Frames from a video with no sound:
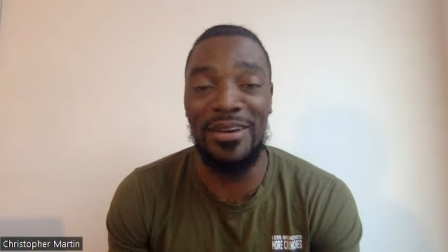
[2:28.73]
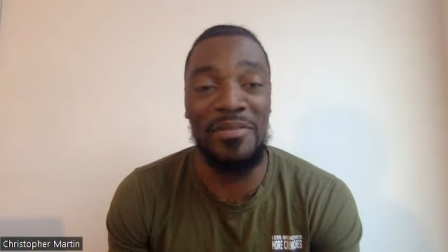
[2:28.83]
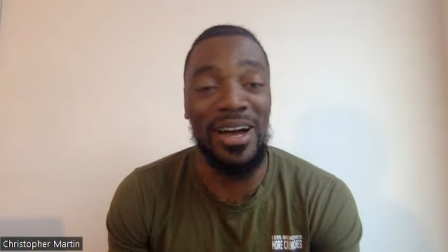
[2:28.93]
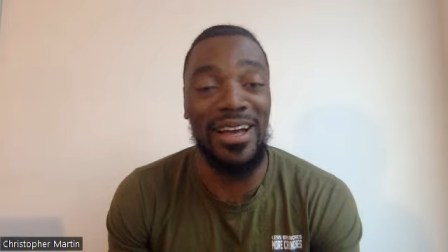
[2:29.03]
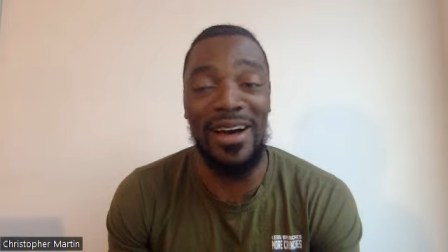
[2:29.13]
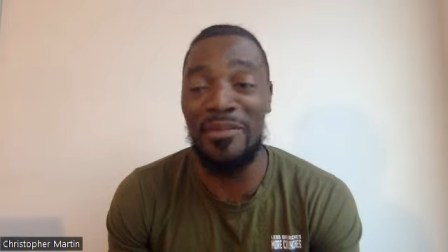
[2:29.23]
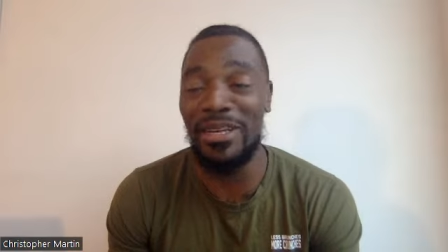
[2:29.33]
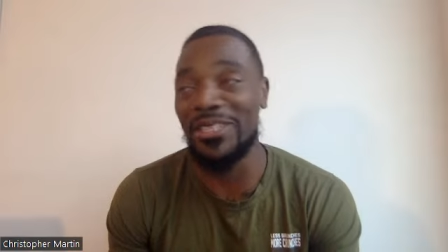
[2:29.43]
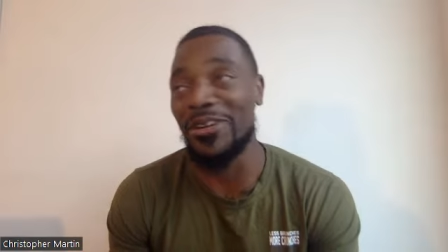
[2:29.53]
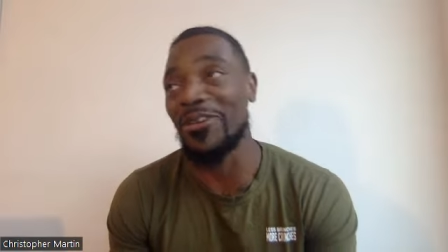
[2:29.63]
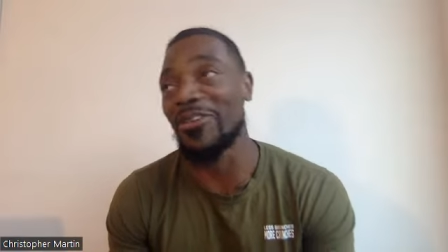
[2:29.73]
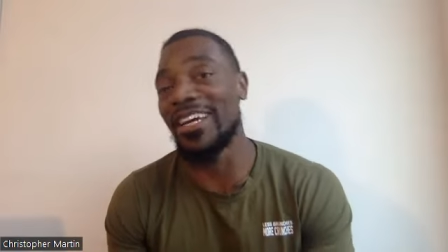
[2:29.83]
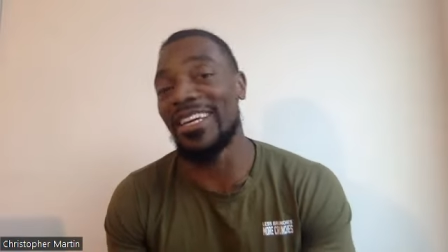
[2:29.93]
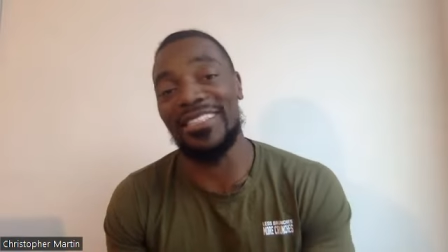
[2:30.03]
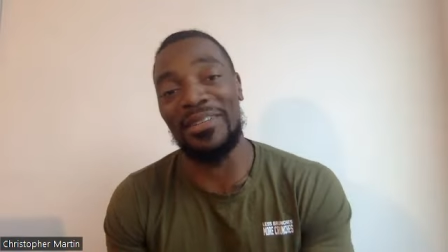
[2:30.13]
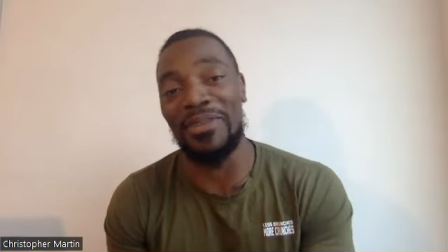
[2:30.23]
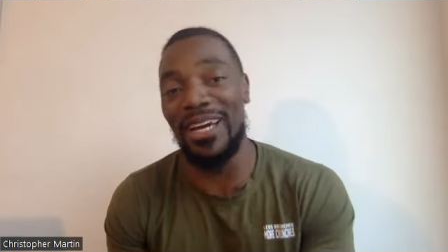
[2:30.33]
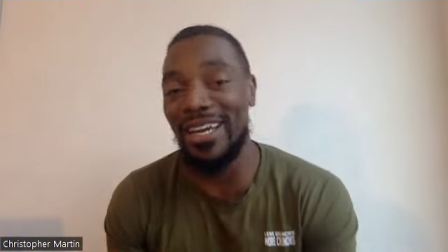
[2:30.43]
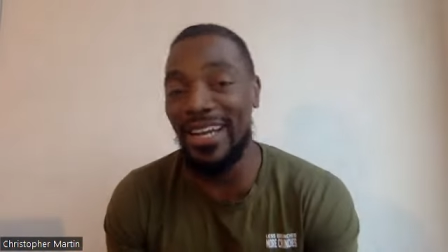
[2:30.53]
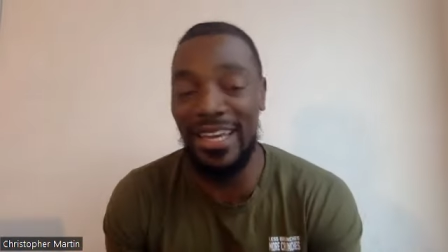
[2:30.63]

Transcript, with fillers: and, my comments are crazy, man.